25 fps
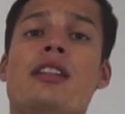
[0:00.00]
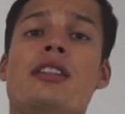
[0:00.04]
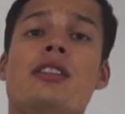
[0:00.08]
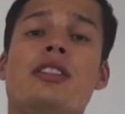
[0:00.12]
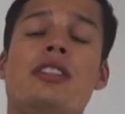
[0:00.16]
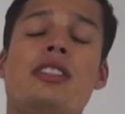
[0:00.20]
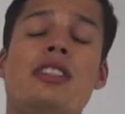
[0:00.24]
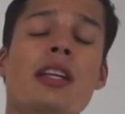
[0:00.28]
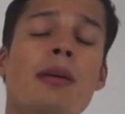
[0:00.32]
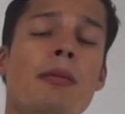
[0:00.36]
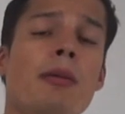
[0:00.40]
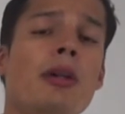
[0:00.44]

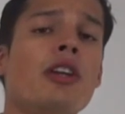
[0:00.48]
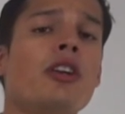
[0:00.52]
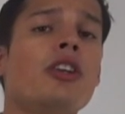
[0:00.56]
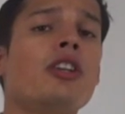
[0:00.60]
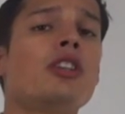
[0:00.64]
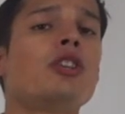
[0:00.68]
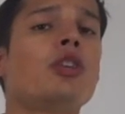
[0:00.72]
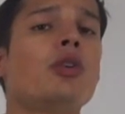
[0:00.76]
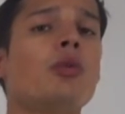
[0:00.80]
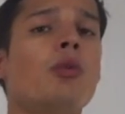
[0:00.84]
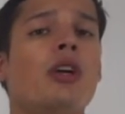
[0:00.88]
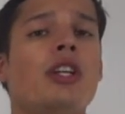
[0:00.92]

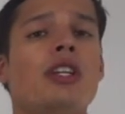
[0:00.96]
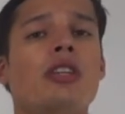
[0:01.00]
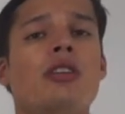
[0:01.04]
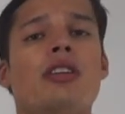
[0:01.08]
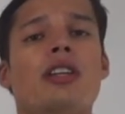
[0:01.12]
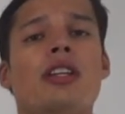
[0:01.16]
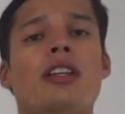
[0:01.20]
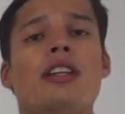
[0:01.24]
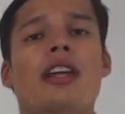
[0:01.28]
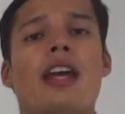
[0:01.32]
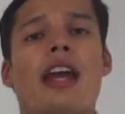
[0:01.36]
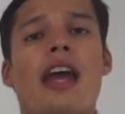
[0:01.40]
similar to what you
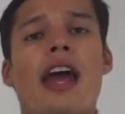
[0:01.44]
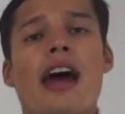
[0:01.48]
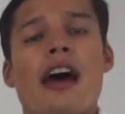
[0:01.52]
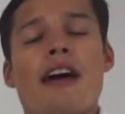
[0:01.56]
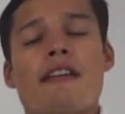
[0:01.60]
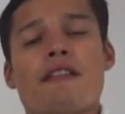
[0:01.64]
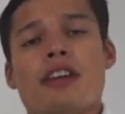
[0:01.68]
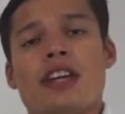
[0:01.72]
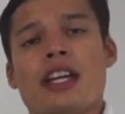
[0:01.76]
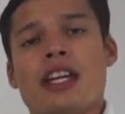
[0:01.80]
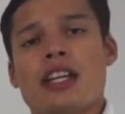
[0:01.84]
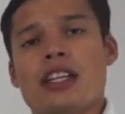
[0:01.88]
can
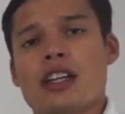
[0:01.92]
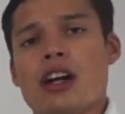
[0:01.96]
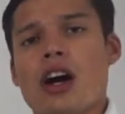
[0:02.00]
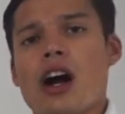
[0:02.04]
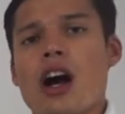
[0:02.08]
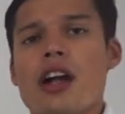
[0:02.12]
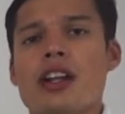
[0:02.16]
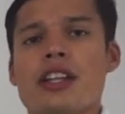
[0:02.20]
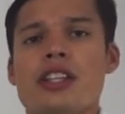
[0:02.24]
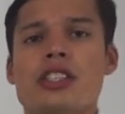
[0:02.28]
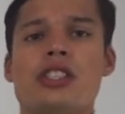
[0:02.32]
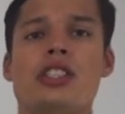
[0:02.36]
have in
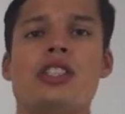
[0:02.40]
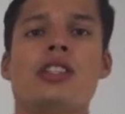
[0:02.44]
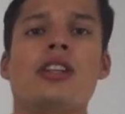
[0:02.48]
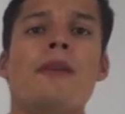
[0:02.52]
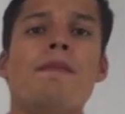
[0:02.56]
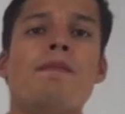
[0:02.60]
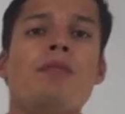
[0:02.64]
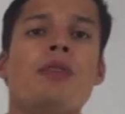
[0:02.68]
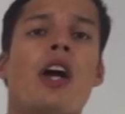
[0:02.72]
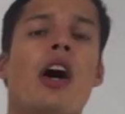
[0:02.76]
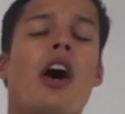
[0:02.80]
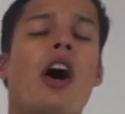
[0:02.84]
college.
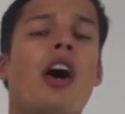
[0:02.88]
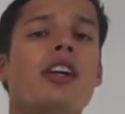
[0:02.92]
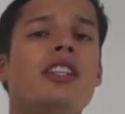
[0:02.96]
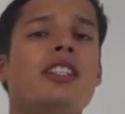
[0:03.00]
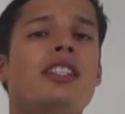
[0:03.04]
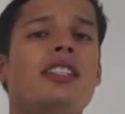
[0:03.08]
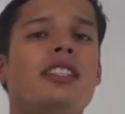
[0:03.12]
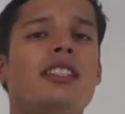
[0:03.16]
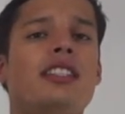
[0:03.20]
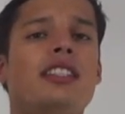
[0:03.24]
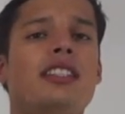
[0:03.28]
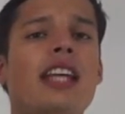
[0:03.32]
Our
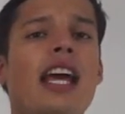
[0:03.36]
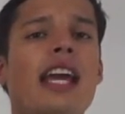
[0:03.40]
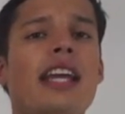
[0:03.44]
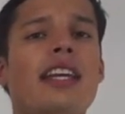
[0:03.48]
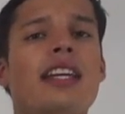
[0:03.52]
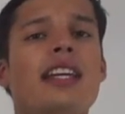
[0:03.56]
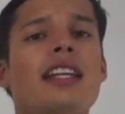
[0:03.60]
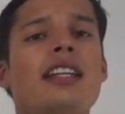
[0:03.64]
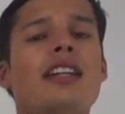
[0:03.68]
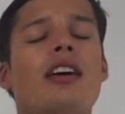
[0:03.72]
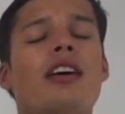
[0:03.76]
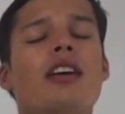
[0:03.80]
third
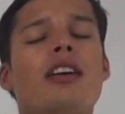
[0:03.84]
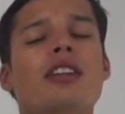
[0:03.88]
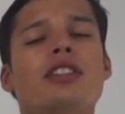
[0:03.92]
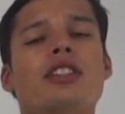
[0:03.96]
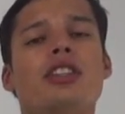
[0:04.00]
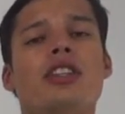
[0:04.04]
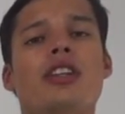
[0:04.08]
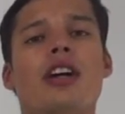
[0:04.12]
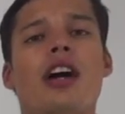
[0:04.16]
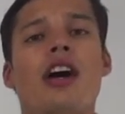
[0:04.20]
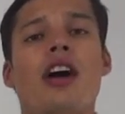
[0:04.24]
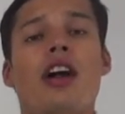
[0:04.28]

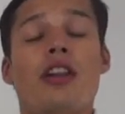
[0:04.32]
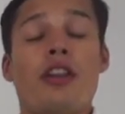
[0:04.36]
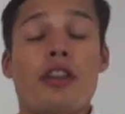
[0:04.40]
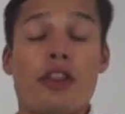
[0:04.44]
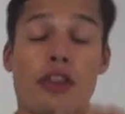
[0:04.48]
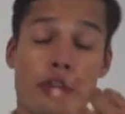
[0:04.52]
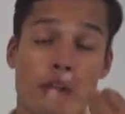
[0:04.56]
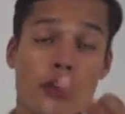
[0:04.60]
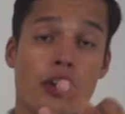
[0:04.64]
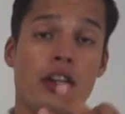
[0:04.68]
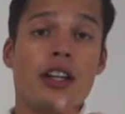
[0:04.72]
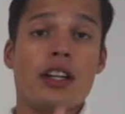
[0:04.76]

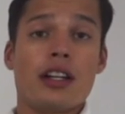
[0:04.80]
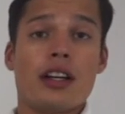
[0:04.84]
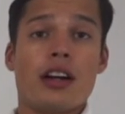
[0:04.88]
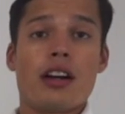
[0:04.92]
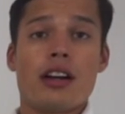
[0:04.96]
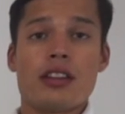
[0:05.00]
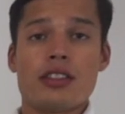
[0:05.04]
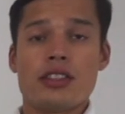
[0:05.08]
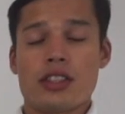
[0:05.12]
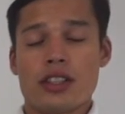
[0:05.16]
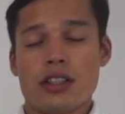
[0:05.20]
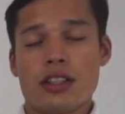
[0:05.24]

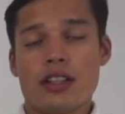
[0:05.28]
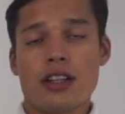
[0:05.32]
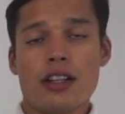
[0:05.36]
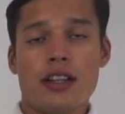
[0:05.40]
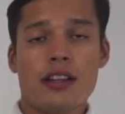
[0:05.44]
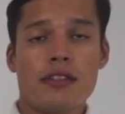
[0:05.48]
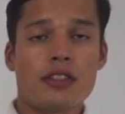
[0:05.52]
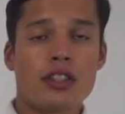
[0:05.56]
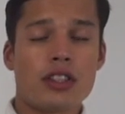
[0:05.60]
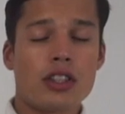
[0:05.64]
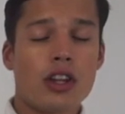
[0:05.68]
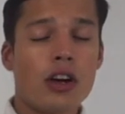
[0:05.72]

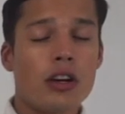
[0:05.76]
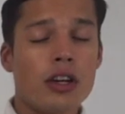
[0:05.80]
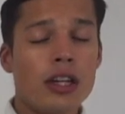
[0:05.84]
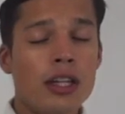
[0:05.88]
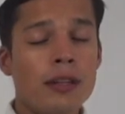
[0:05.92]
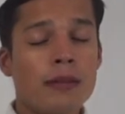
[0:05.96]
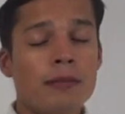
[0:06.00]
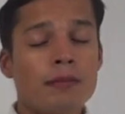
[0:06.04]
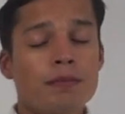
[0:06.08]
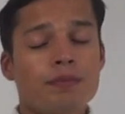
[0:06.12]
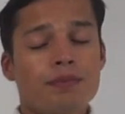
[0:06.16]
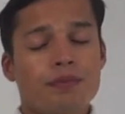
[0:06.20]
alternative
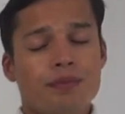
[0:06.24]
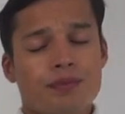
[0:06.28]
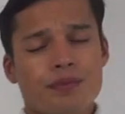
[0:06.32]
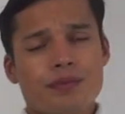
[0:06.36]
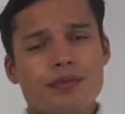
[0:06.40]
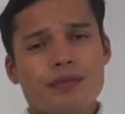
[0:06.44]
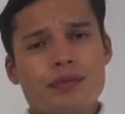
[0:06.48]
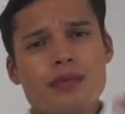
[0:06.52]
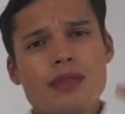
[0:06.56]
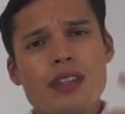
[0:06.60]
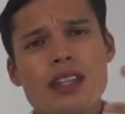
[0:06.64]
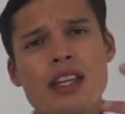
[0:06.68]

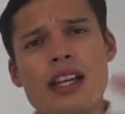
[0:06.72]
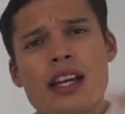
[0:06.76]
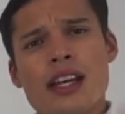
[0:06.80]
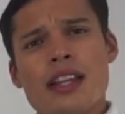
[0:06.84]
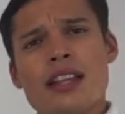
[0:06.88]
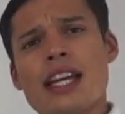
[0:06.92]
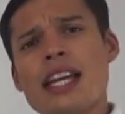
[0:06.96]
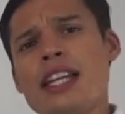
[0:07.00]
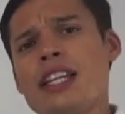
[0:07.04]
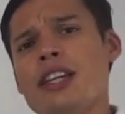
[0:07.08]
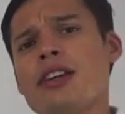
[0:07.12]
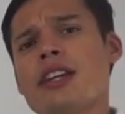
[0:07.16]

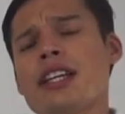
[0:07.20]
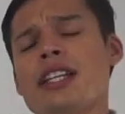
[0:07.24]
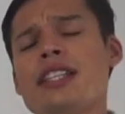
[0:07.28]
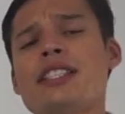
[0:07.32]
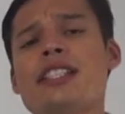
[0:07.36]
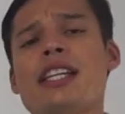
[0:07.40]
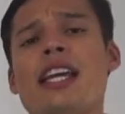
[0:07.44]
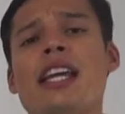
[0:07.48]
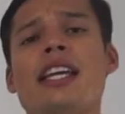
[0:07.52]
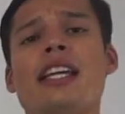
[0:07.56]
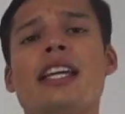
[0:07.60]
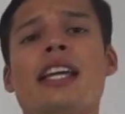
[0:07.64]
that you can
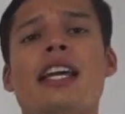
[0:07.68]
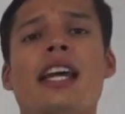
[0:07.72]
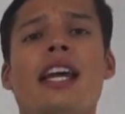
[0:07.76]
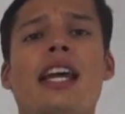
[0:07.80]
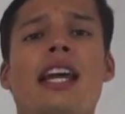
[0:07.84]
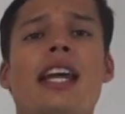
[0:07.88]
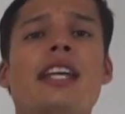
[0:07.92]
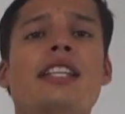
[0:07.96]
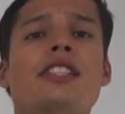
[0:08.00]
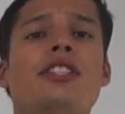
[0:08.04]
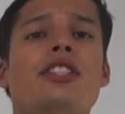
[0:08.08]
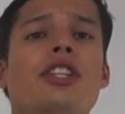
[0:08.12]

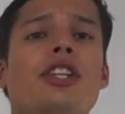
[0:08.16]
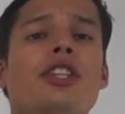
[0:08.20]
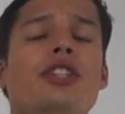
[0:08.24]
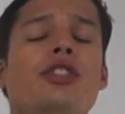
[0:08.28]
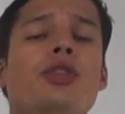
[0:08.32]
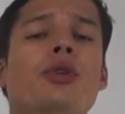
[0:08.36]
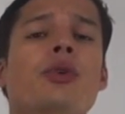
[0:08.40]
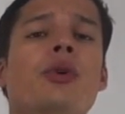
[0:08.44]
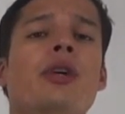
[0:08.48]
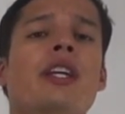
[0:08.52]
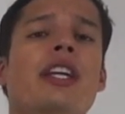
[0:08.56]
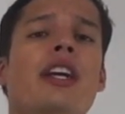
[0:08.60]
take is
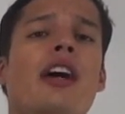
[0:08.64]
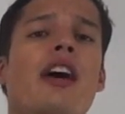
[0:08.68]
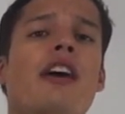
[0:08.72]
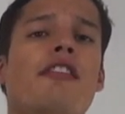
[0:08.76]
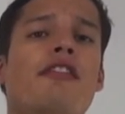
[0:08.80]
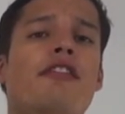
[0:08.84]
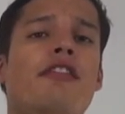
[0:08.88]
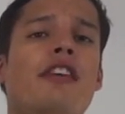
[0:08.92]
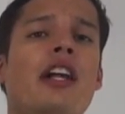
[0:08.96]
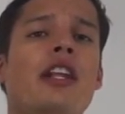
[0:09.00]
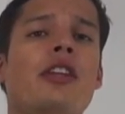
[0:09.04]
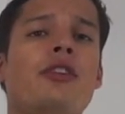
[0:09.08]
doing a
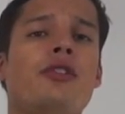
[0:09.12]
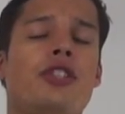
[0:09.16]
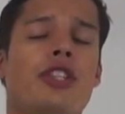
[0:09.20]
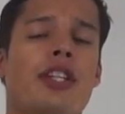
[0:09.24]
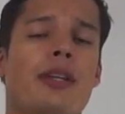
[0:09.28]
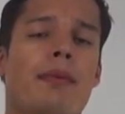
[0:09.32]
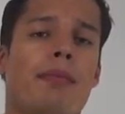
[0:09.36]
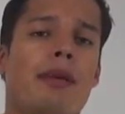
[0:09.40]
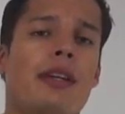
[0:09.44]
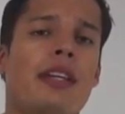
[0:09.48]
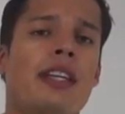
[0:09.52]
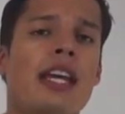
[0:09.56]

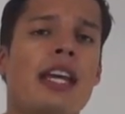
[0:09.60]
fellowship.